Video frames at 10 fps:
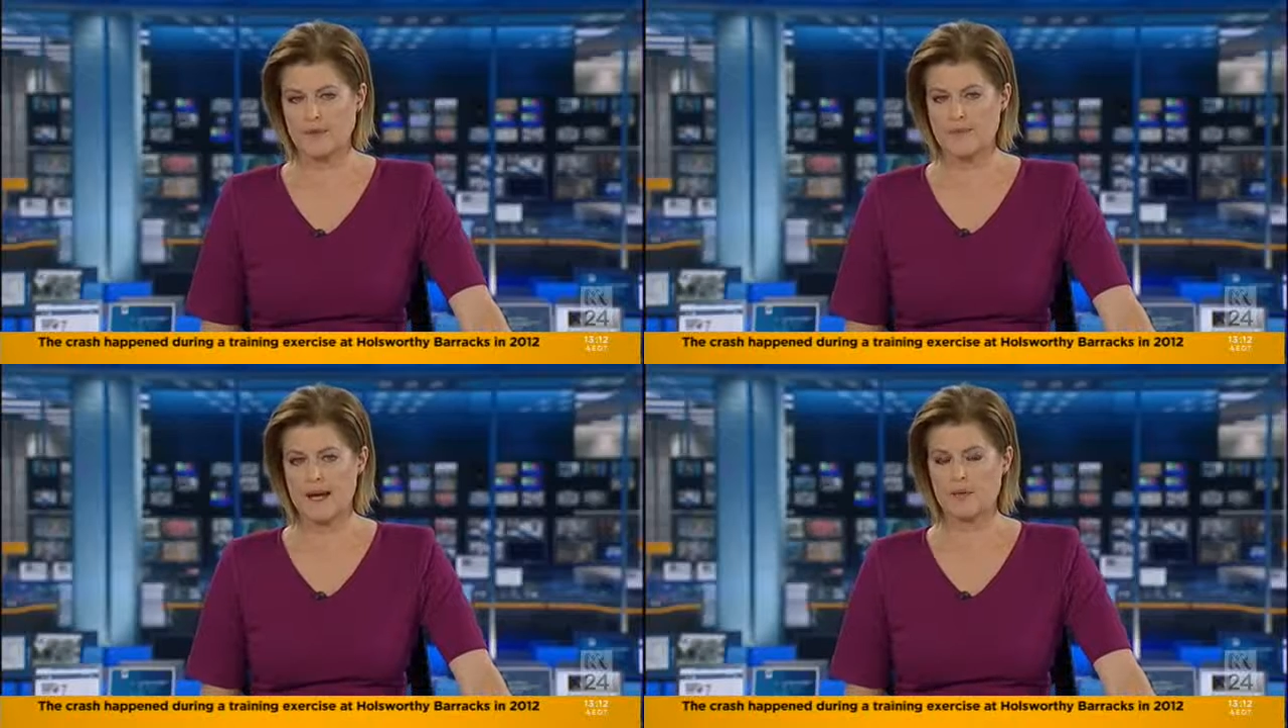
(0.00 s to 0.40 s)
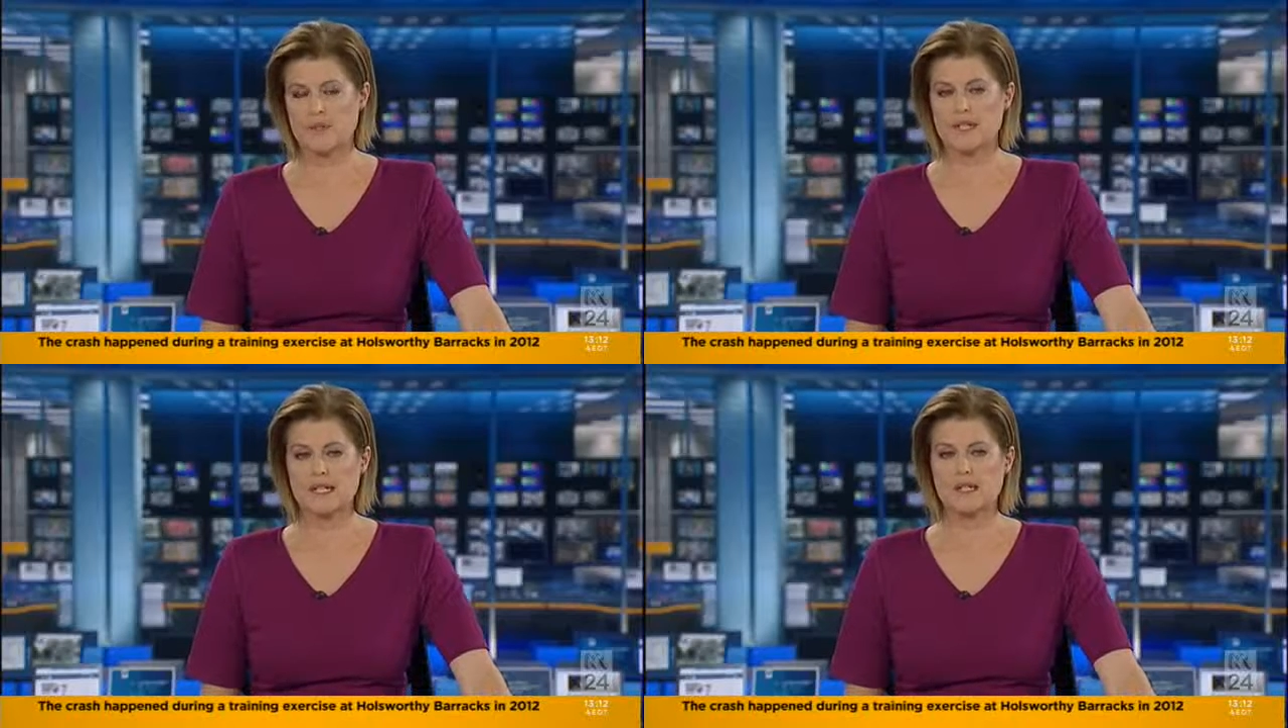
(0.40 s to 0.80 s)
The man
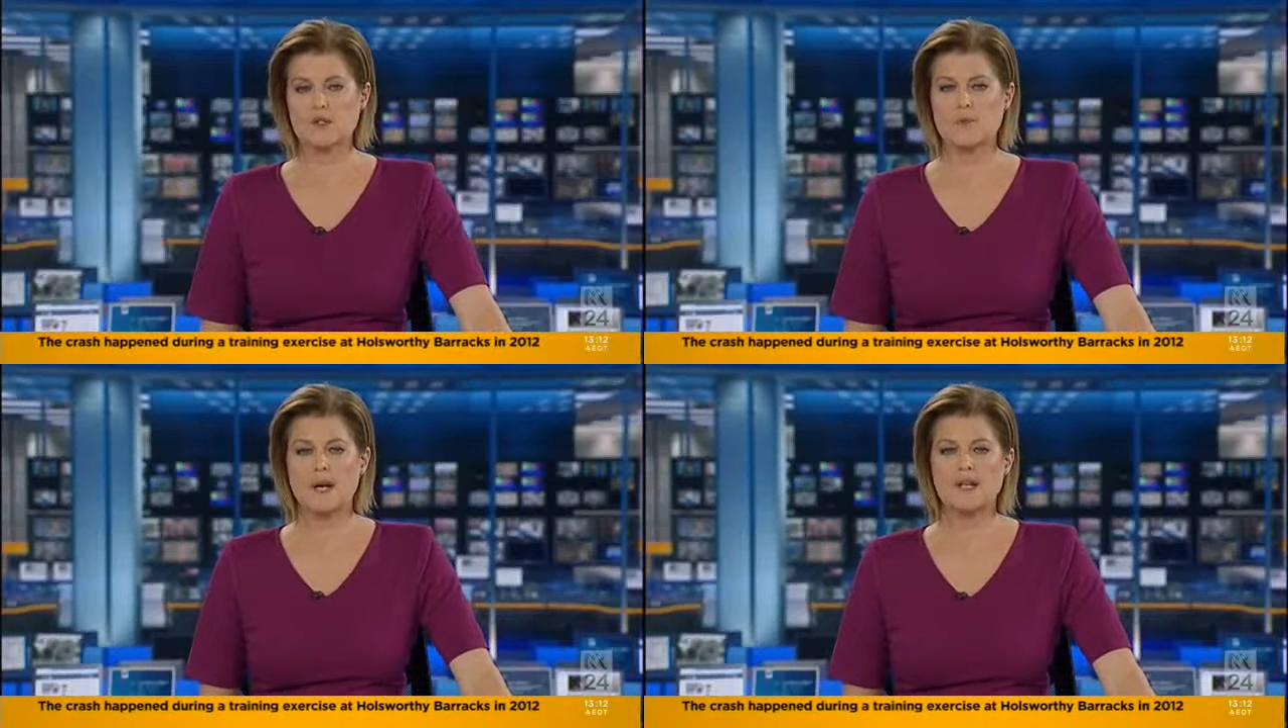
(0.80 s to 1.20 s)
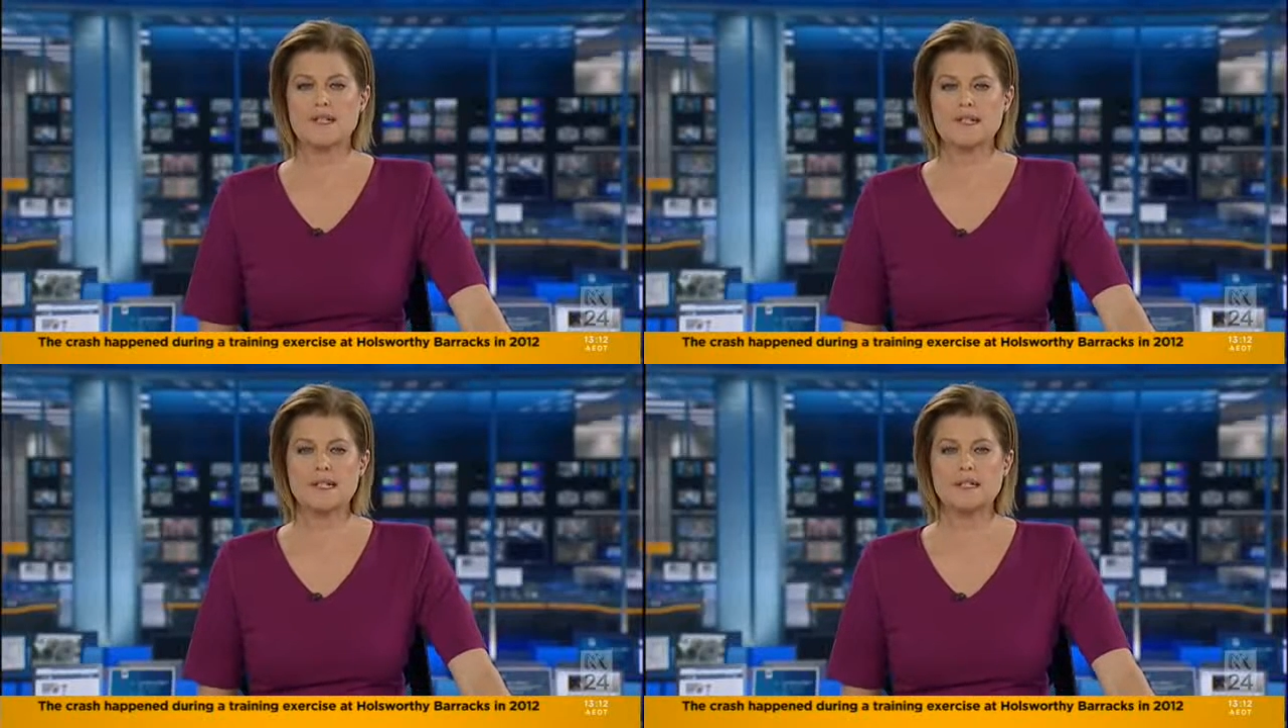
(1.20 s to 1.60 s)
was killed by a
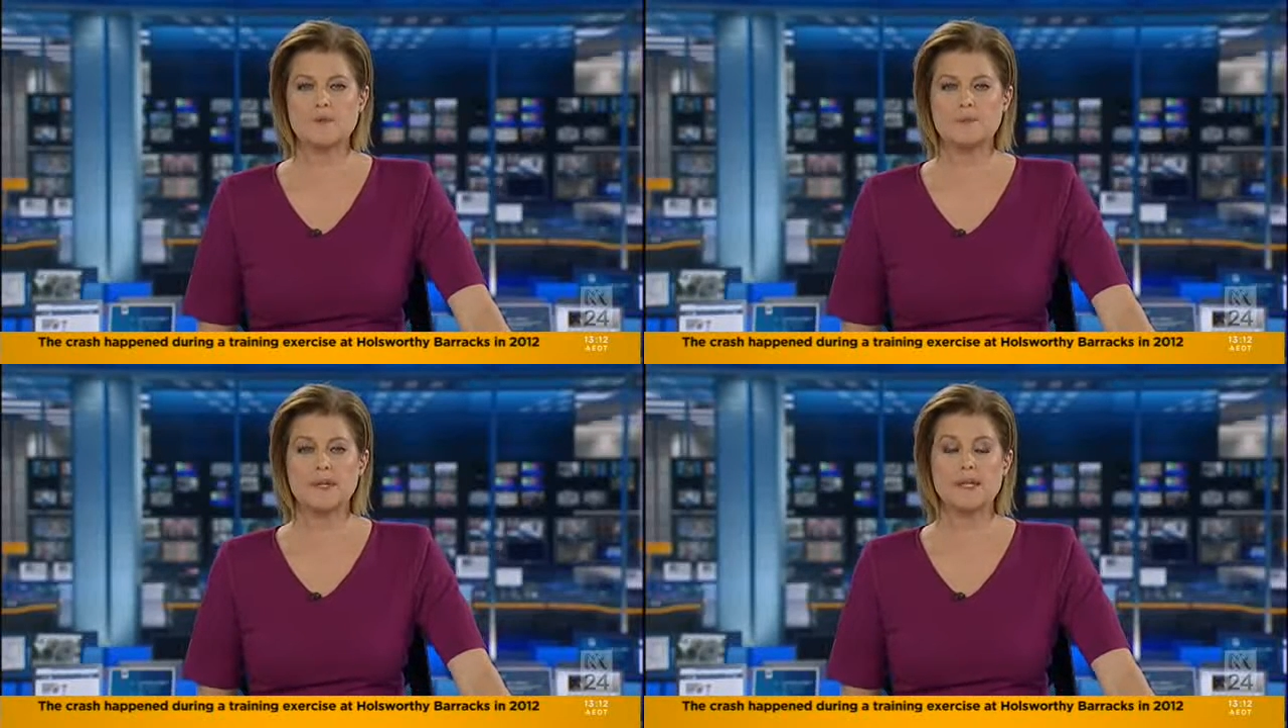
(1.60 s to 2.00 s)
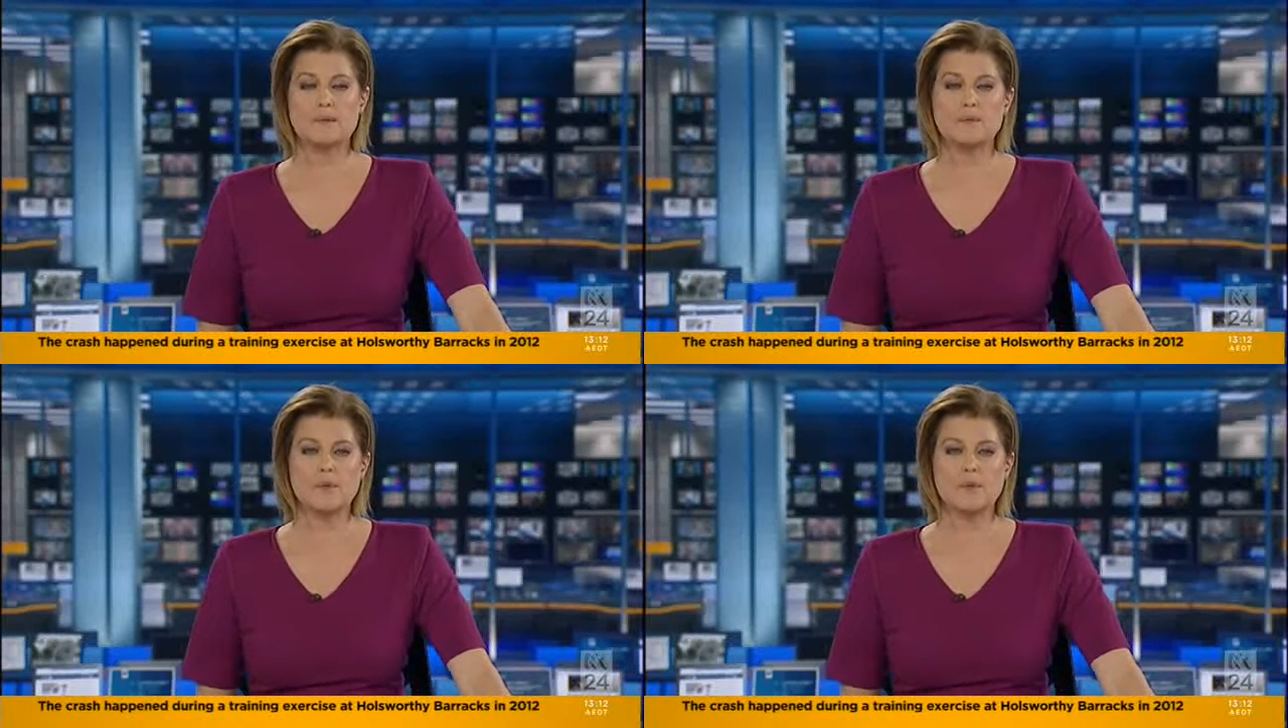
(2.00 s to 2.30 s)
steel beam